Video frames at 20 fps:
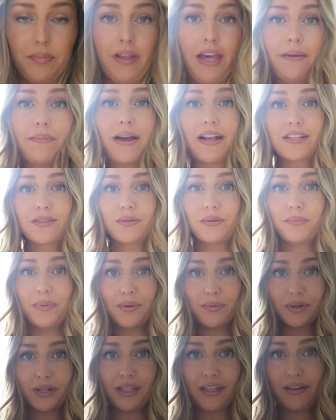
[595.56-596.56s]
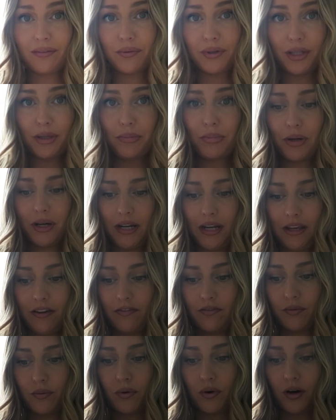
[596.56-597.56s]
playmats will be really pretty
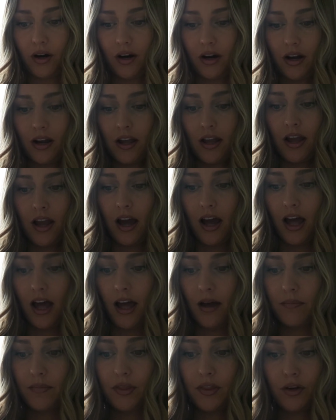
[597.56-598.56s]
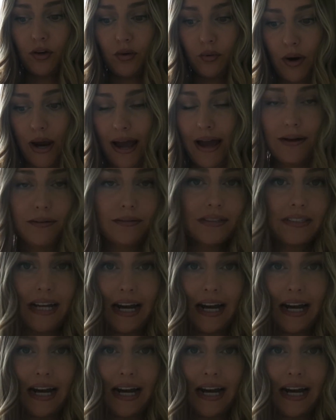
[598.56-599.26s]
for the ground,